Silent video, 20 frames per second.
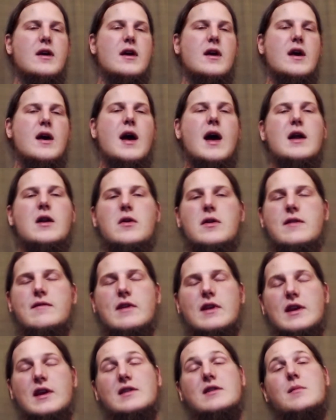I don't
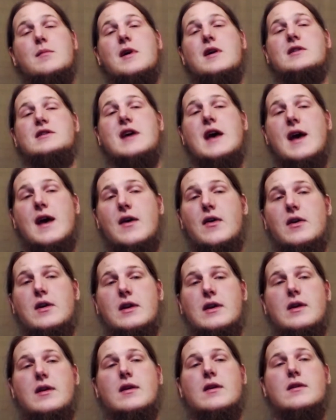even get the
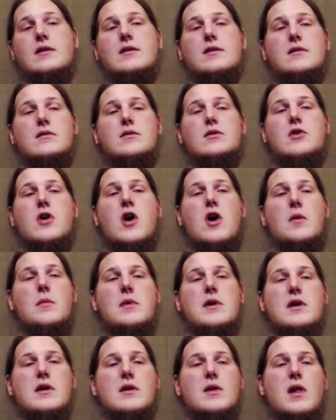mentality. You can call
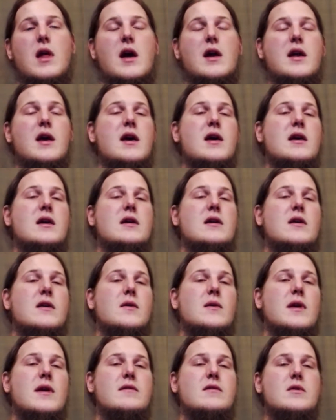me a Luddite or
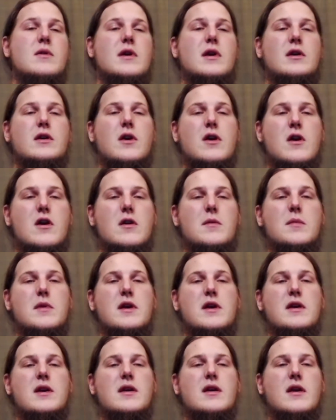whatever you want to call
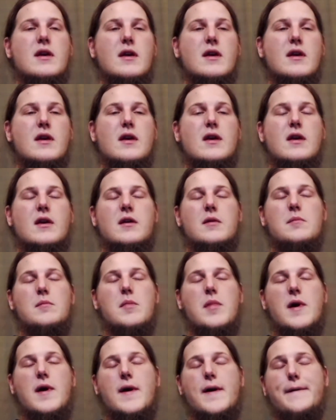me,
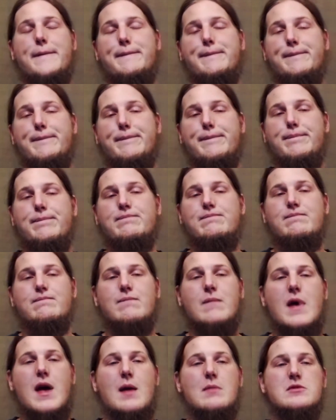but
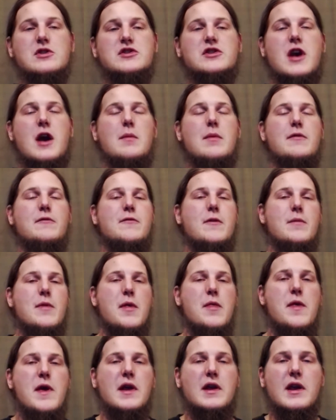I'm just coming from the
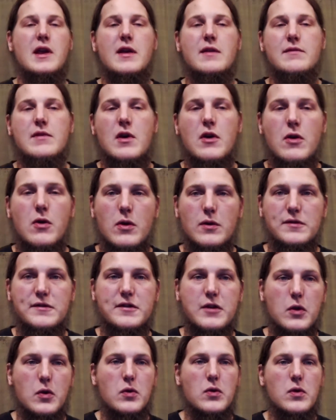thinking of the old
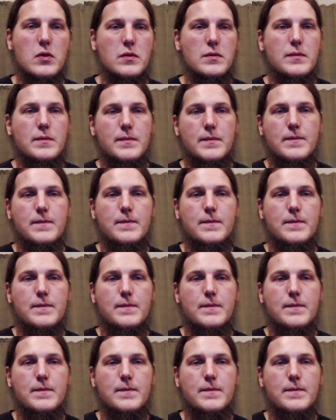school.